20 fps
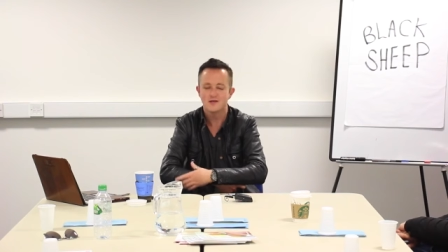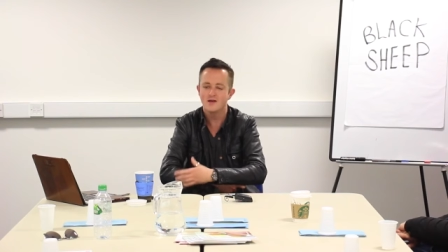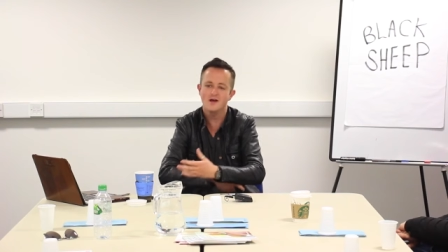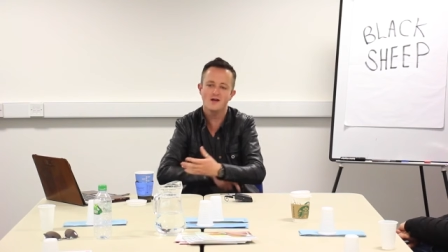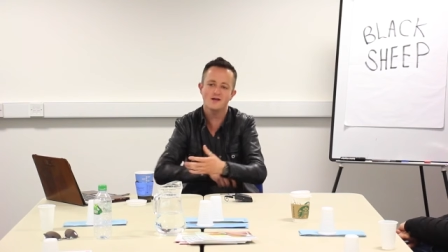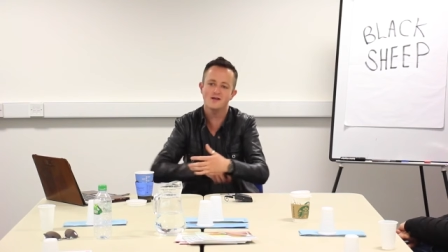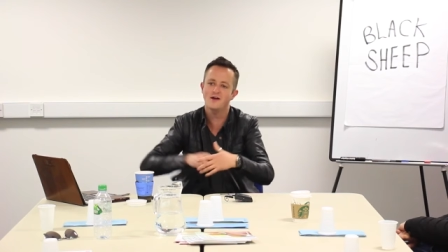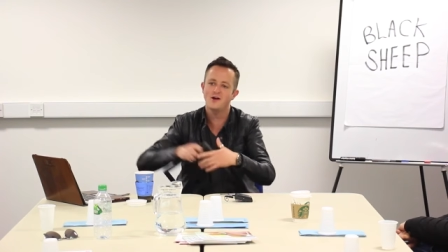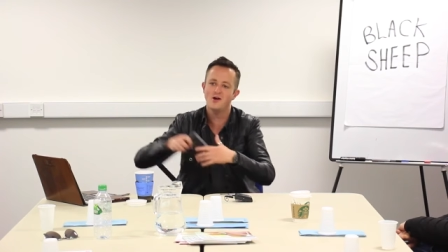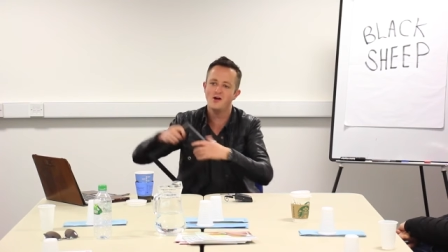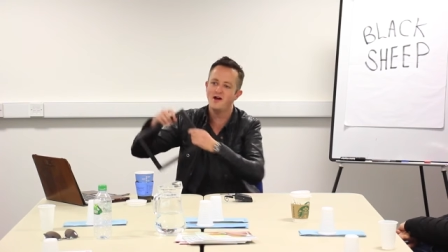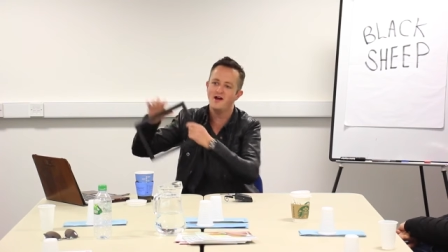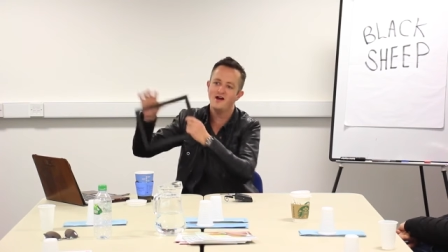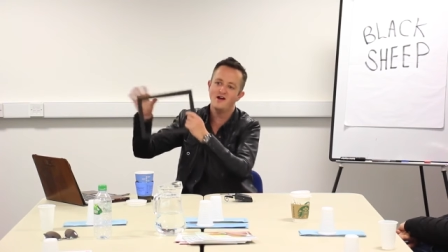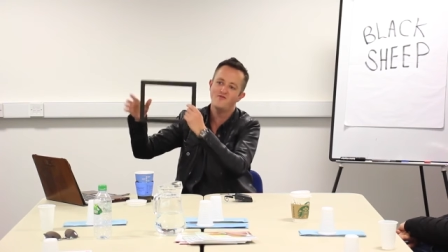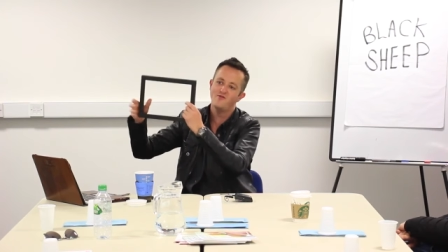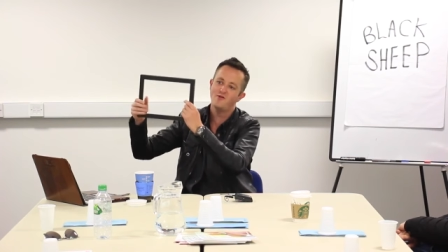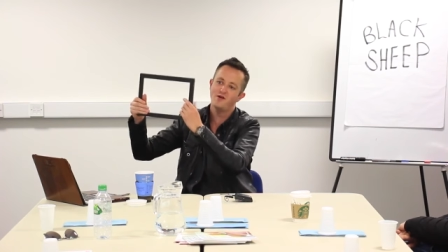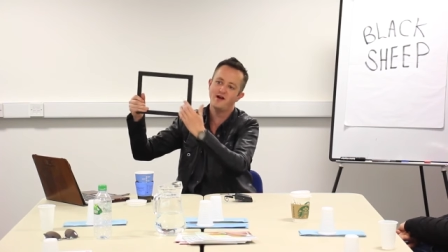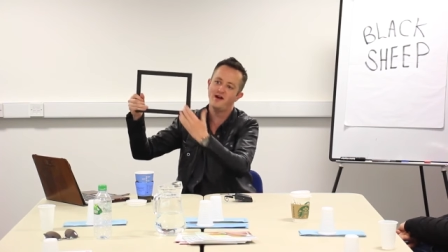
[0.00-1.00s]
Yeah, yeah, I
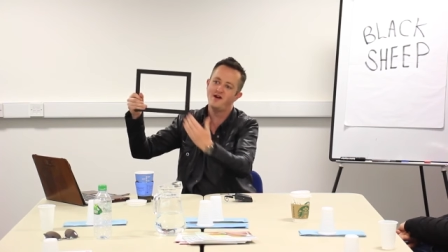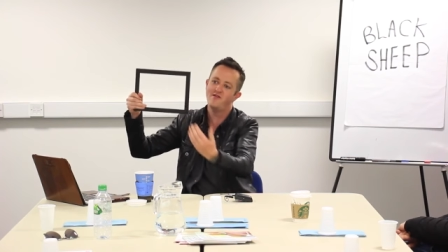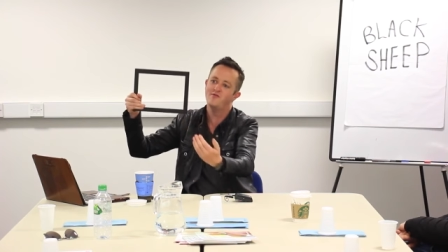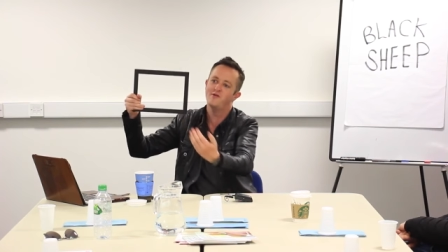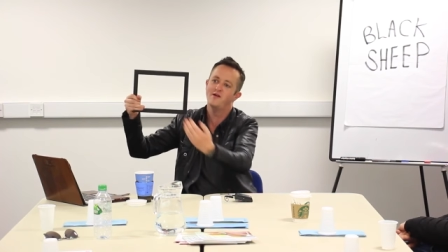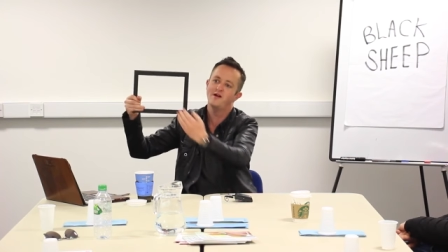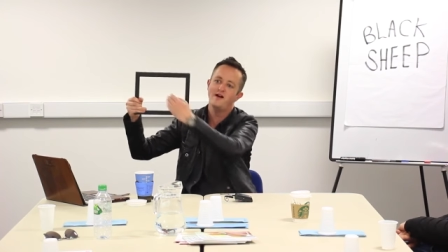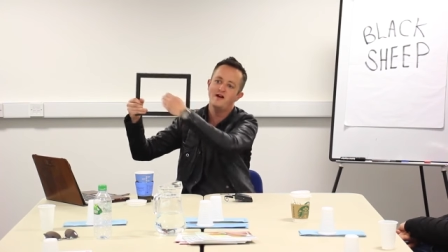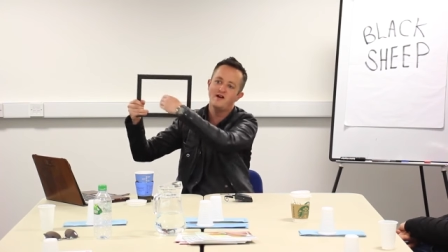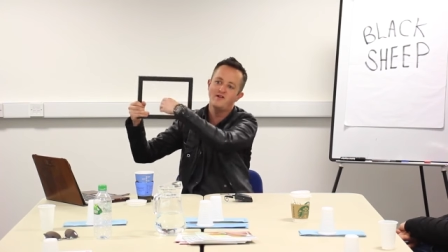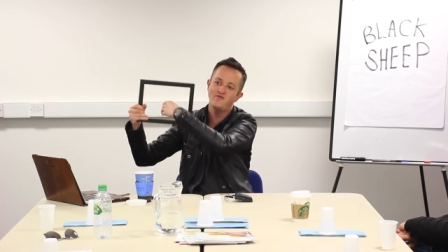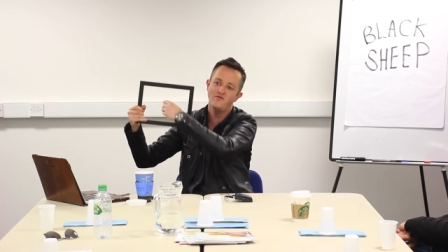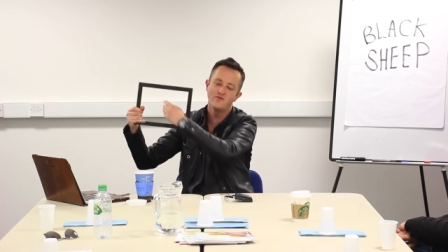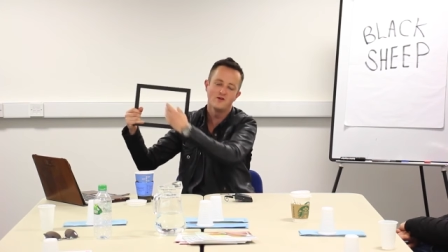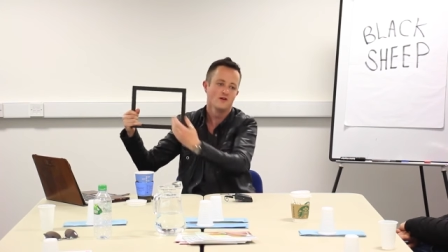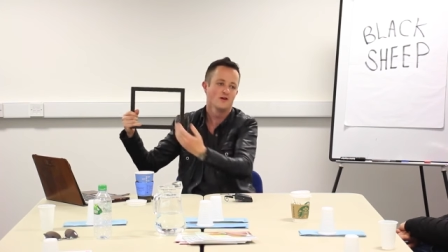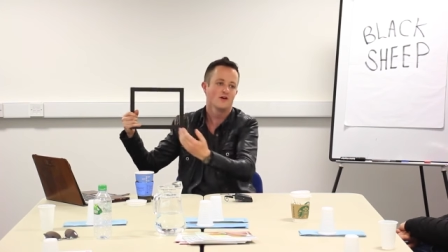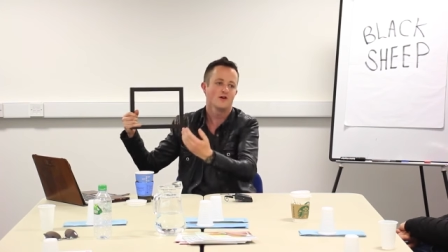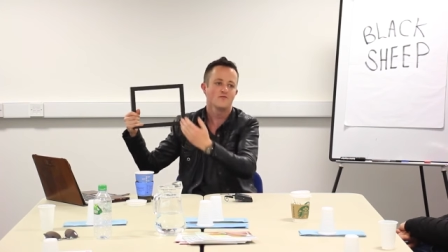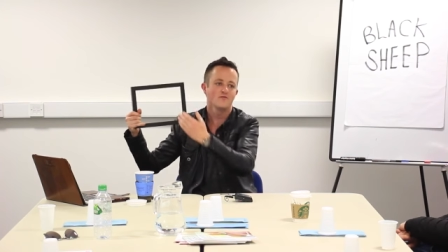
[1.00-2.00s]
have, I have, I have.
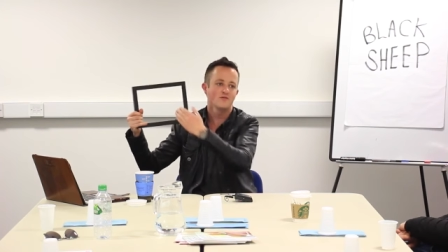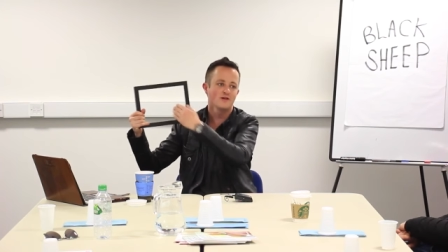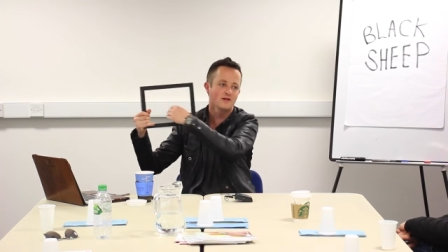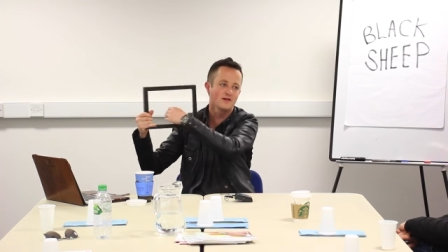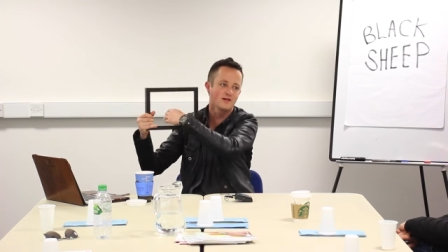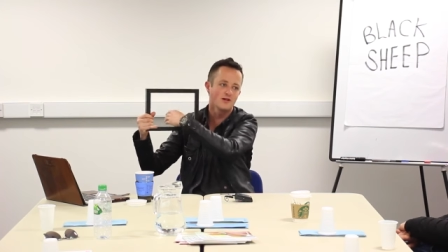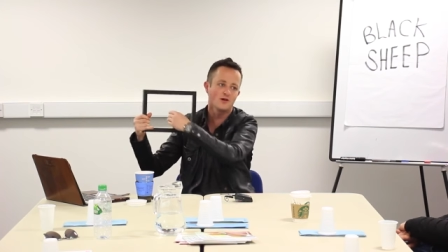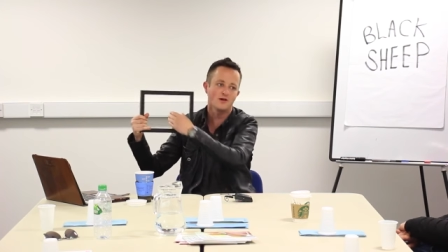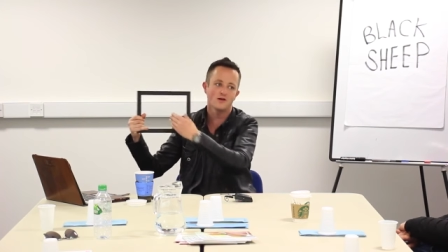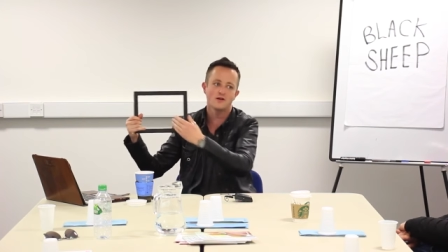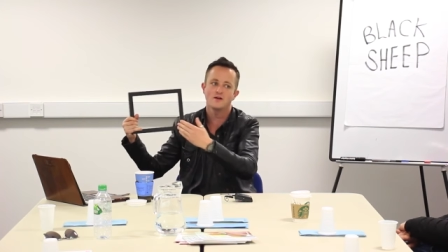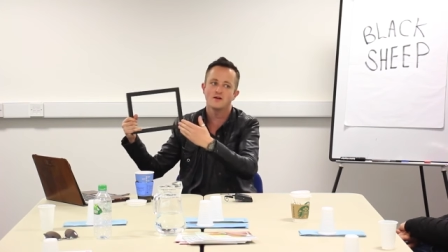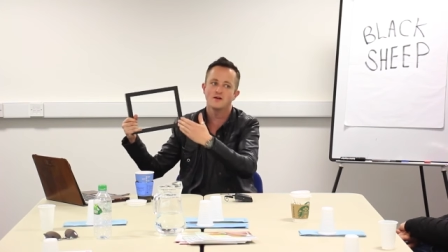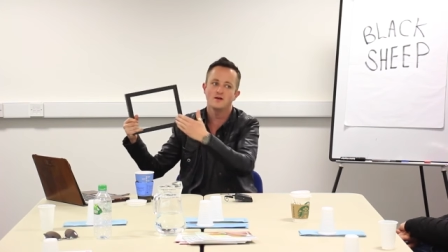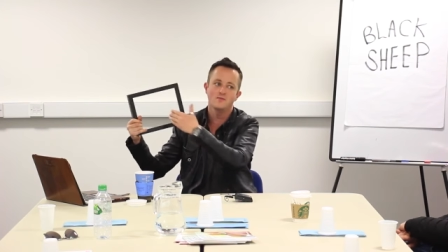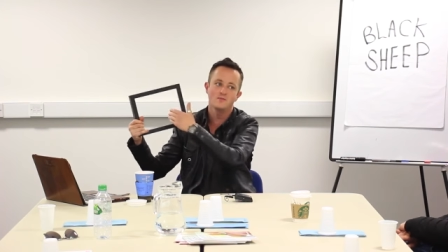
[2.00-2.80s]
I really like.